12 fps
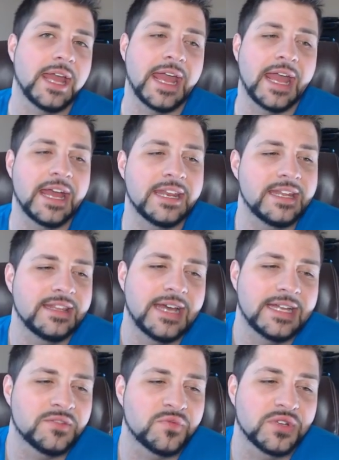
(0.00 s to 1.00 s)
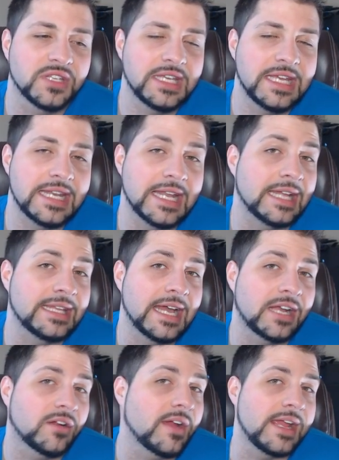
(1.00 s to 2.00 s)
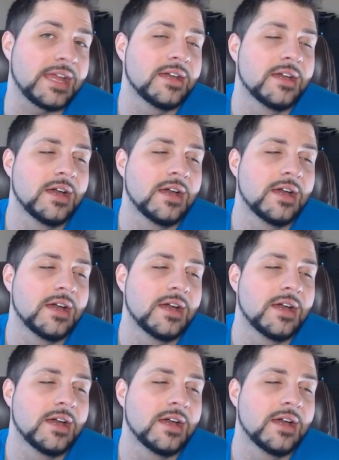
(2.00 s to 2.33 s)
And that's really not that great.